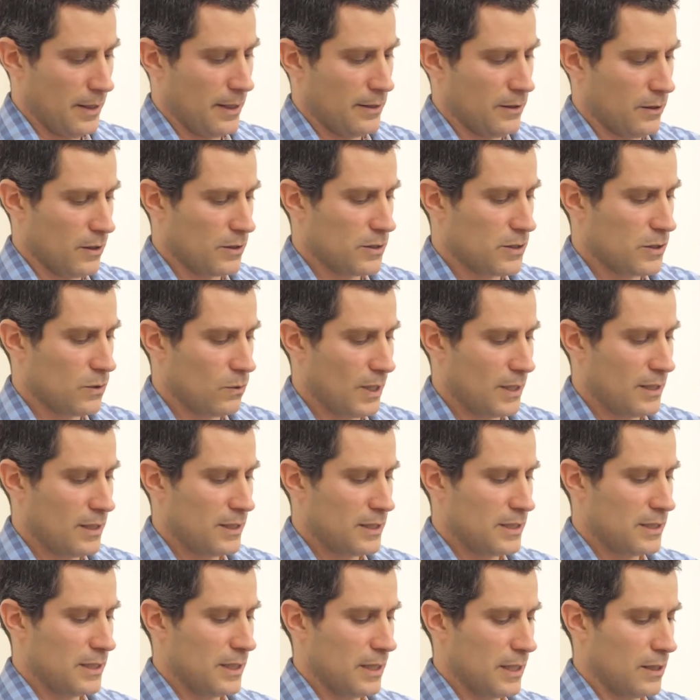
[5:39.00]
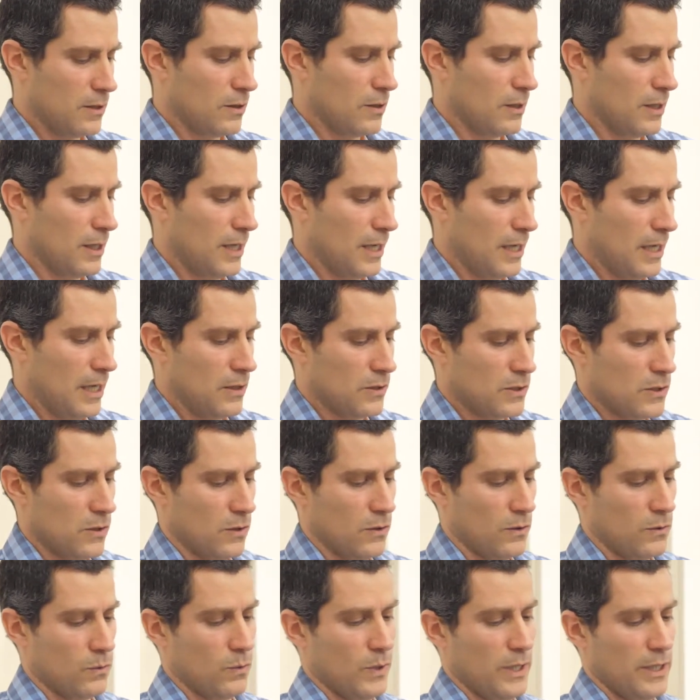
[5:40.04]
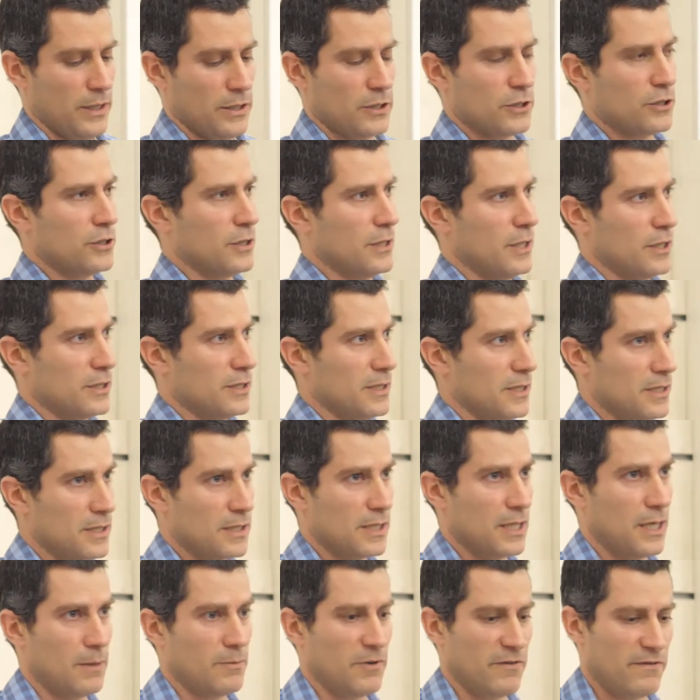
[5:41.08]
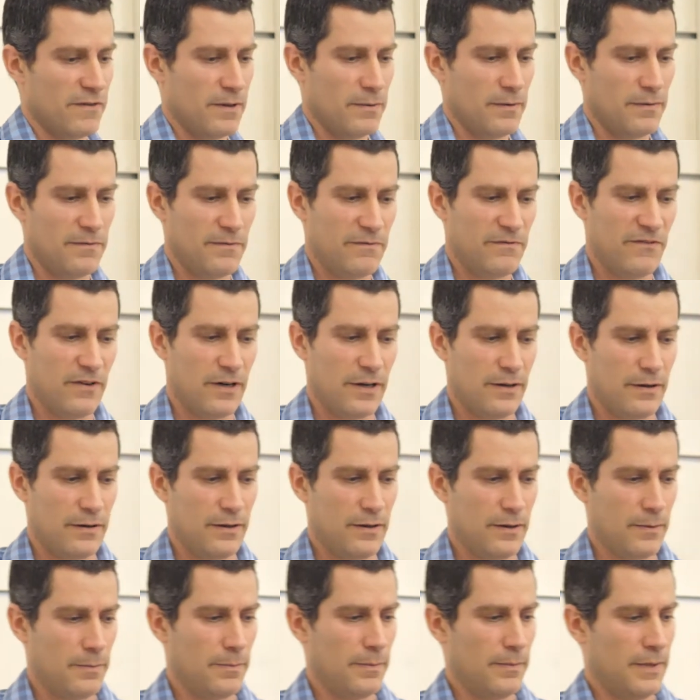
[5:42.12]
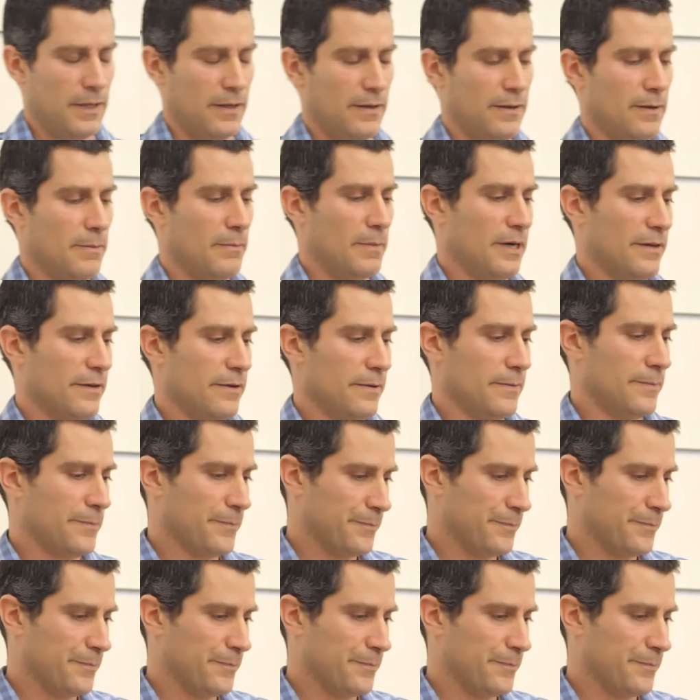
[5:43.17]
also what is the annual household wage, just the sum of the father and the mother.